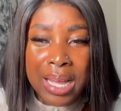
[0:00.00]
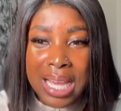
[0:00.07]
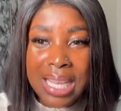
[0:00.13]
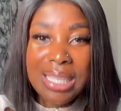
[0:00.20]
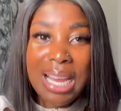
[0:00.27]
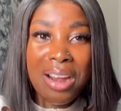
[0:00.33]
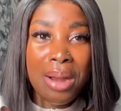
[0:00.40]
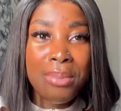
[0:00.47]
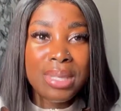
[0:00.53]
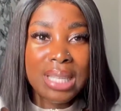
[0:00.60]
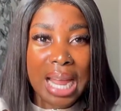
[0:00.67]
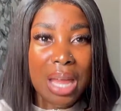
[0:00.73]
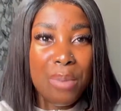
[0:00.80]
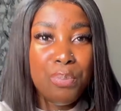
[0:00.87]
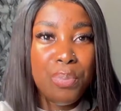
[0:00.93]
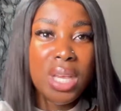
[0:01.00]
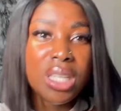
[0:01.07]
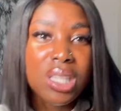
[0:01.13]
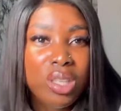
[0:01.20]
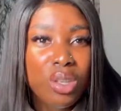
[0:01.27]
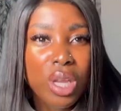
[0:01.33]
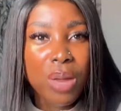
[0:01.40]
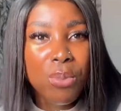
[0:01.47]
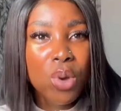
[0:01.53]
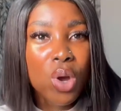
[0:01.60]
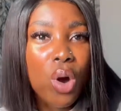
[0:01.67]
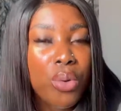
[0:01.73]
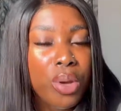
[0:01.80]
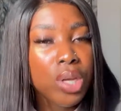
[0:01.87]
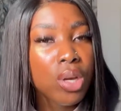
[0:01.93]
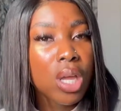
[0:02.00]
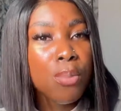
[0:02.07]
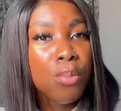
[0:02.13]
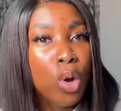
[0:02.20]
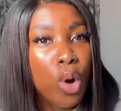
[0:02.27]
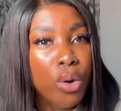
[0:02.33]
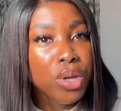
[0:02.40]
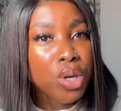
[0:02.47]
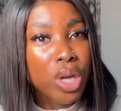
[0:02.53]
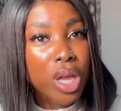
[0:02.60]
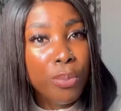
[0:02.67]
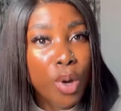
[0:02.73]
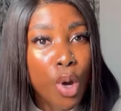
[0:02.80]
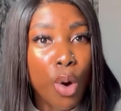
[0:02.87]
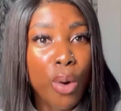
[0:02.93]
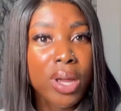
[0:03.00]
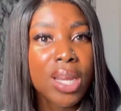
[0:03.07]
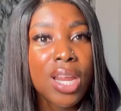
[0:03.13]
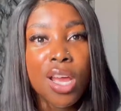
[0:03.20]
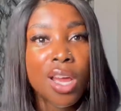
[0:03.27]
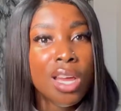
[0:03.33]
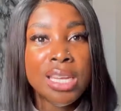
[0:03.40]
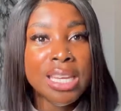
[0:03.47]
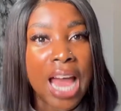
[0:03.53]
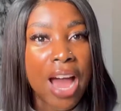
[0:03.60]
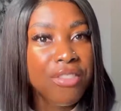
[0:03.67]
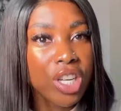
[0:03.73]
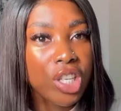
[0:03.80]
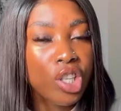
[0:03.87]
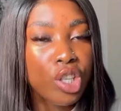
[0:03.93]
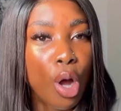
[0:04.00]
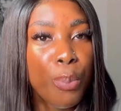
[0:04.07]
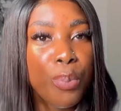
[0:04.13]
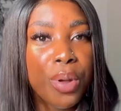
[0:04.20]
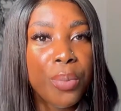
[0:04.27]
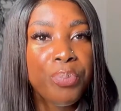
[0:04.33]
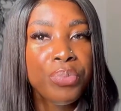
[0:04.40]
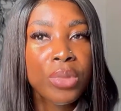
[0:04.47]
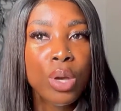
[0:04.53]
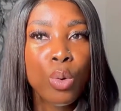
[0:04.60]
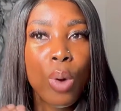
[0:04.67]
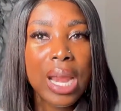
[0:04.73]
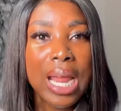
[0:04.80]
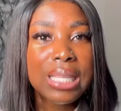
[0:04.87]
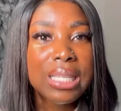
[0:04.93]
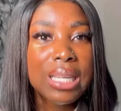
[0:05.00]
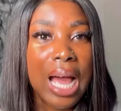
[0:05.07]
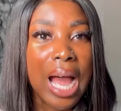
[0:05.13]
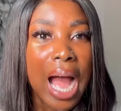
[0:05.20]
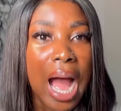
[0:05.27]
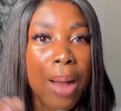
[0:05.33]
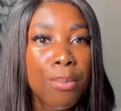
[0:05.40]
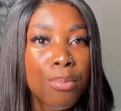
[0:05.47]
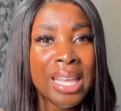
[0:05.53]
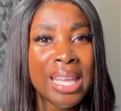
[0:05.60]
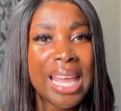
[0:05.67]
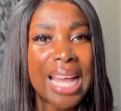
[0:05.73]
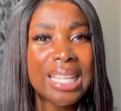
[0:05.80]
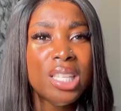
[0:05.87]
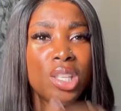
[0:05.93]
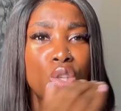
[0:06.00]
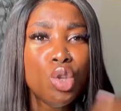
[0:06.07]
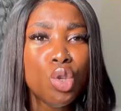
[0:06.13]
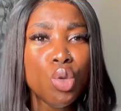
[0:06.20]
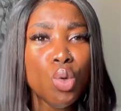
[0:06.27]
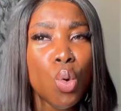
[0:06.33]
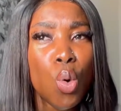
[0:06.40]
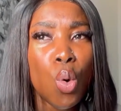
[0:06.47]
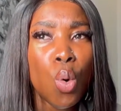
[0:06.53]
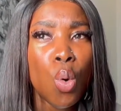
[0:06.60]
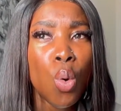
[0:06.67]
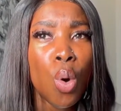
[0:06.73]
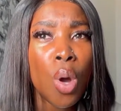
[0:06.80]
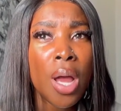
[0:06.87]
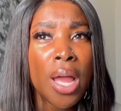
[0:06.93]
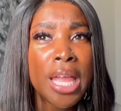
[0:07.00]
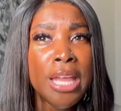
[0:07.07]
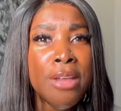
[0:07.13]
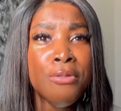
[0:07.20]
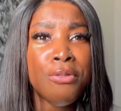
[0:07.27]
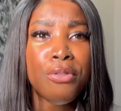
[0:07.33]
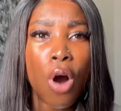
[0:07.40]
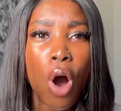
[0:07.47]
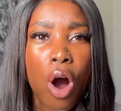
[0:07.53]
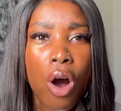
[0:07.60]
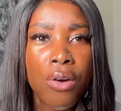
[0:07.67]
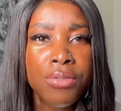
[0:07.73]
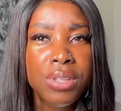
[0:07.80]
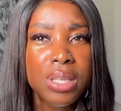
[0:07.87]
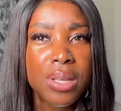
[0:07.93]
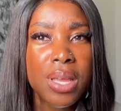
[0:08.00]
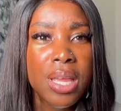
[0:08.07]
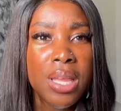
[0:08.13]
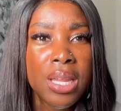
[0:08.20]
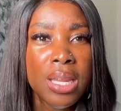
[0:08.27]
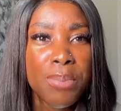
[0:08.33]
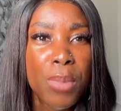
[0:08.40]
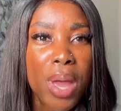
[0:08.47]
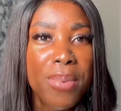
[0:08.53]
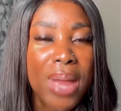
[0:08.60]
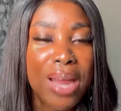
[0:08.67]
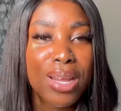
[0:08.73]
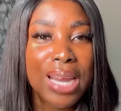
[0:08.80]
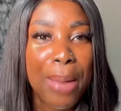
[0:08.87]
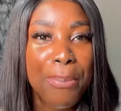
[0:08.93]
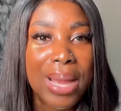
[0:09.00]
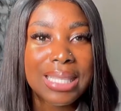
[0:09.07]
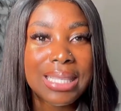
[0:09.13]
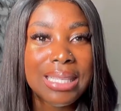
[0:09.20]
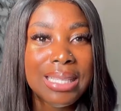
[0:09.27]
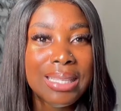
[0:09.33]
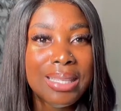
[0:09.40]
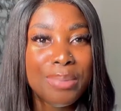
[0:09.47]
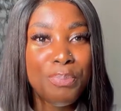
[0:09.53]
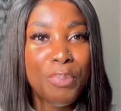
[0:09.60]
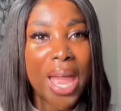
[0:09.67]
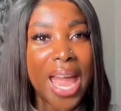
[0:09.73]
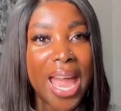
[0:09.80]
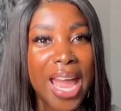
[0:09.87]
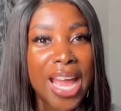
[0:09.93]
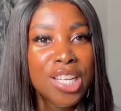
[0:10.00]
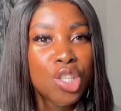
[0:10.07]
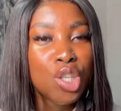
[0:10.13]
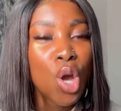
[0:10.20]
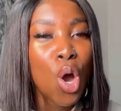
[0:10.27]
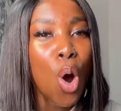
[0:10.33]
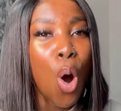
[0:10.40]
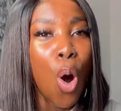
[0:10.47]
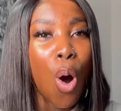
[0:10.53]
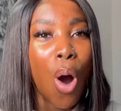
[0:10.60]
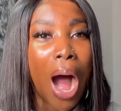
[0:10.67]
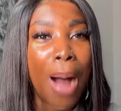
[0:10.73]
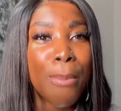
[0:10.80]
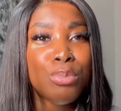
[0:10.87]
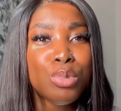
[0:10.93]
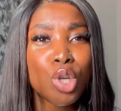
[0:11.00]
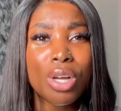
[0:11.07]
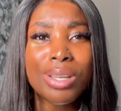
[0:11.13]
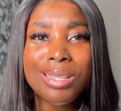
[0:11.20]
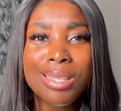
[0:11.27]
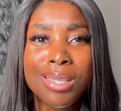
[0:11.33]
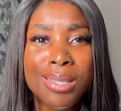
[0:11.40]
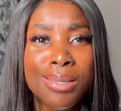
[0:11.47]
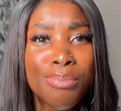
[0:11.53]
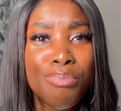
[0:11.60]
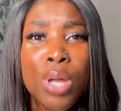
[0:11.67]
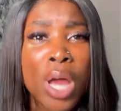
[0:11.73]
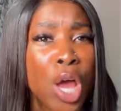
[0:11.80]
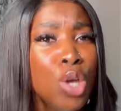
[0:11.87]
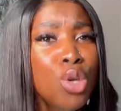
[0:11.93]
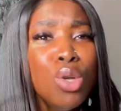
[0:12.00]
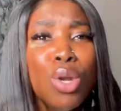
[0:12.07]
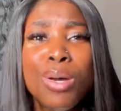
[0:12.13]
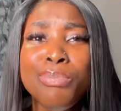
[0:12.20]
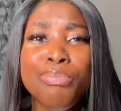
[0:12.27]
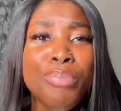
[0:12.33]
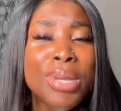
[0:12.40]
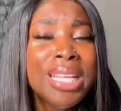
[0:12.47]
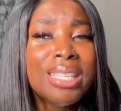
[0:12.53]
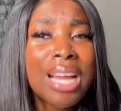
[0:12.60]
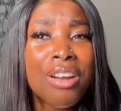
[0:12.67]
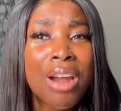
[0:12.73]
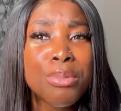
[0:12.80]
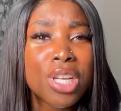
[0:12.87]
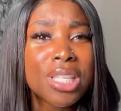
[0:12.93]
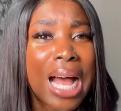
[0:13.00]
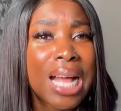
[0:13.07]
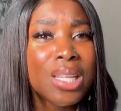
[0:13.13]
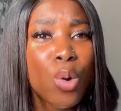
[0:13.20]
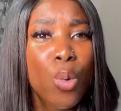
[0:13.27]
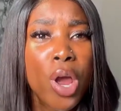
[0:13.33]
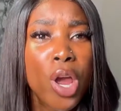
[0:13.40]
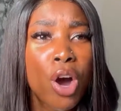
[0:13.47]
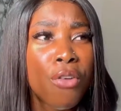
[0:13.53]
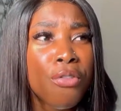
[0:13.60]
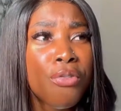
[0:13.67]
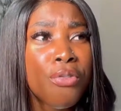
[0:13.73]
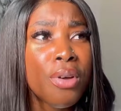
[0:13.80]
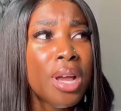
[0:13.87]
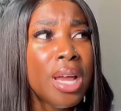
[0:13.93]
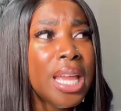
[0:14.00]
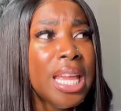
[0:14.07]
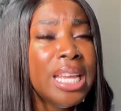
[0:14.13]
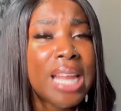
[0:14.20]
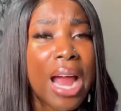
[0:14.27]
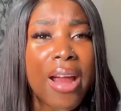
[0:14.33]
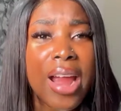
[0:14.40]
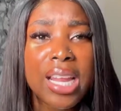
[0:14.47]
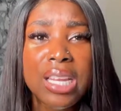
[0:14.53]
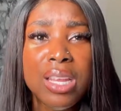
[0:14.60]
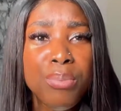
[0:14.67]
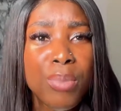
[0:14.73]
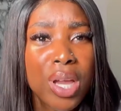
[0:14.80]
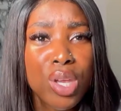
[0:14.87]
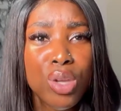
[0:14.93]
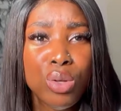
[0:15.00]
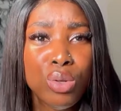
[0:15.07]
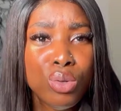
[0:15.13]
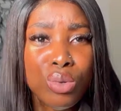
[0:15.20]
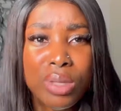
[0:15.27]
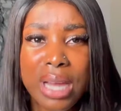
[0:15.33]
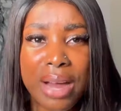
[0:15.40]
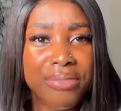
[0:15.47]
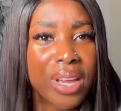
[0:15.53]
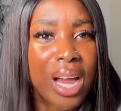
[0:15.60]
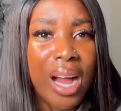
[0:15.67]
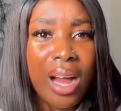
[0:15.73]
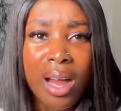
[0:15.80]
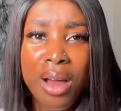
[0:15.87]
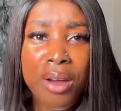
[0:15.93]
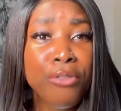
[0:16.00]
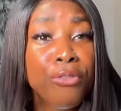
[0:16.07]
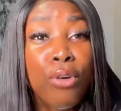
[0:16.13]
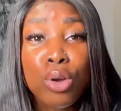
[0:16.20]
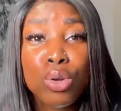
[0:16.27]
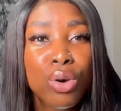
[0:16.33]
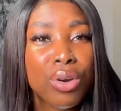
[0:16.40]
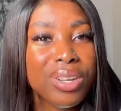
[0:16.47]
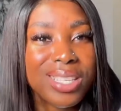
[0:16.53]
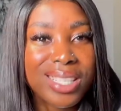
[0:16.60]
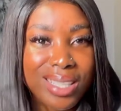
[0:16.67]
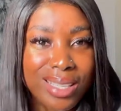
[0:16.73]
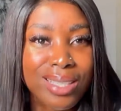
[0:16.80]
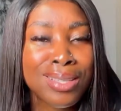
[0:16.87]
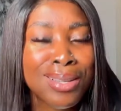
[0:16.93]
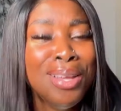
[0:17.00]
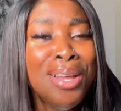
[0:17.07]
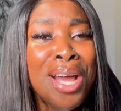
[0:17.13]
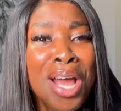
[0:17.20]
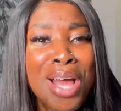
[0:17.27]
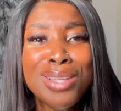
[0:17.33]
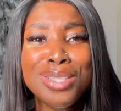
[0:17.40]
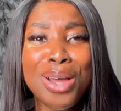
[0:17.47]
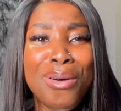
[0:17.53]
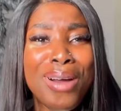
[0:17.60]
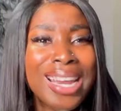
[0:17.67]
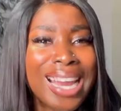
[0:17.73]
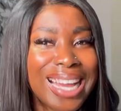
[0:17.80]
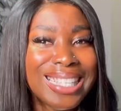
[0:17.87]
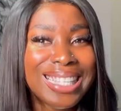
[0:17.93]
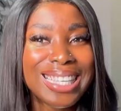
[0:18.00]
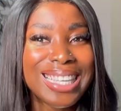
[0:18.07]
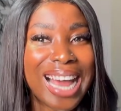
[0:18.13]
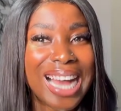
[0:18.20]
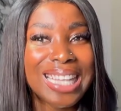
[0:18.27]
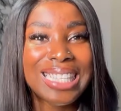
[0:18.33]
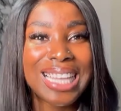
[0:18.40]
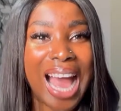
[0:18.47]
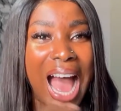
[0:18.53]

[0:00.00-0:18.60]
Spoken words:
Instagram is like a pit. You keep going, you keep going, you keep going, never stopping. When I say that I'm getting too involved in maybe another person's page, or I'm just, Instagram just has a way of indirectly making you do tafia for no reason. So when I see that